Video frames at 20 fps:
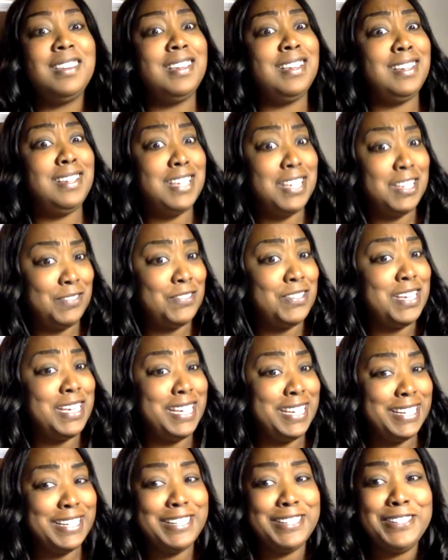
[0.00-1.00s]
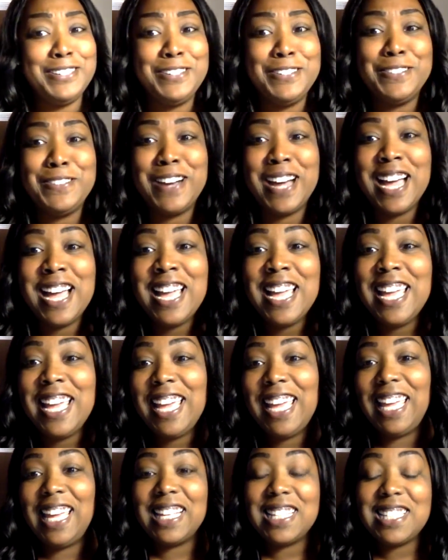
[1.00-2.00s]
Good for you.
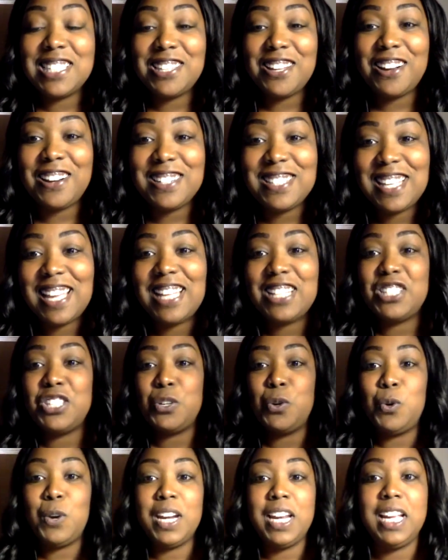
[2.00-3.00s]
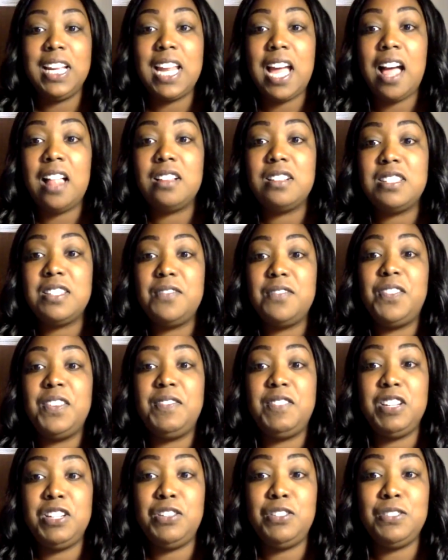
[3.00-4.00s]
It starts at
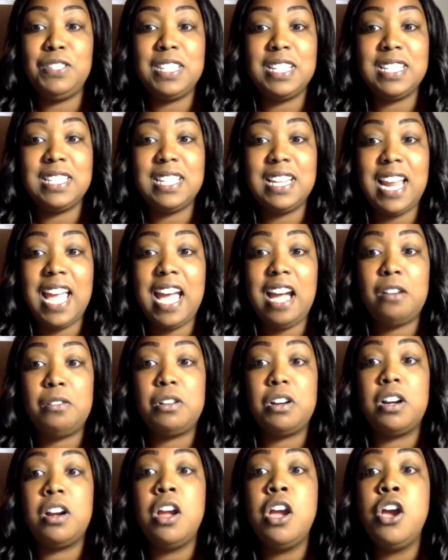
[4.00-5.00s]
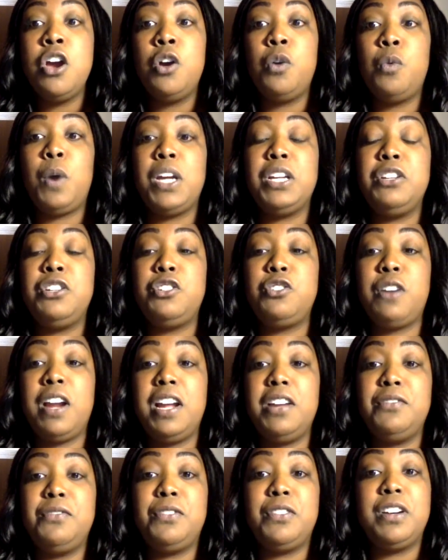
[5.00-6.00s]
$20.52 an hour while you
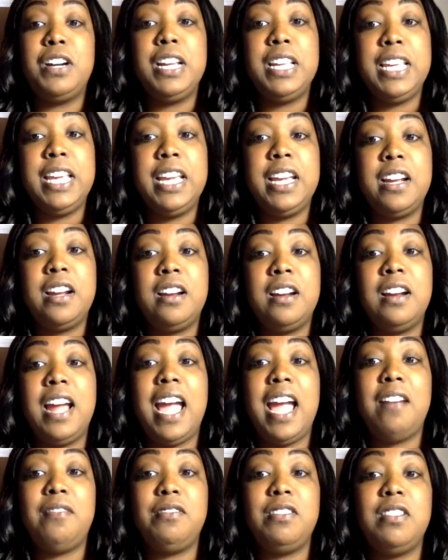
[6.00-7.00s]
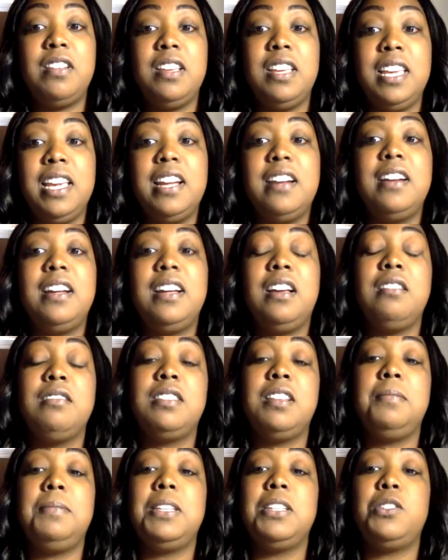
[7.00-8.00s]
train for a year. After the year, it goes
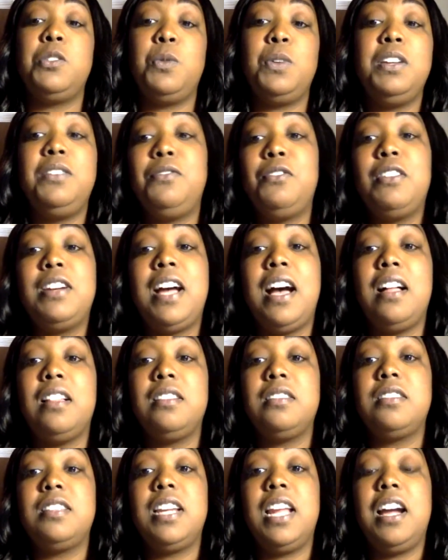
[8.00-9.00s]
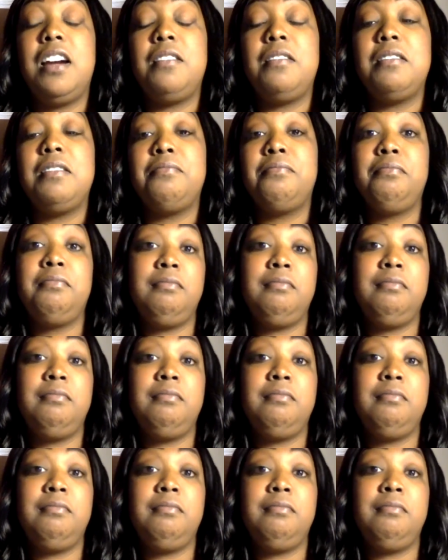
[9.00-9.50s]
up to $24 an hour.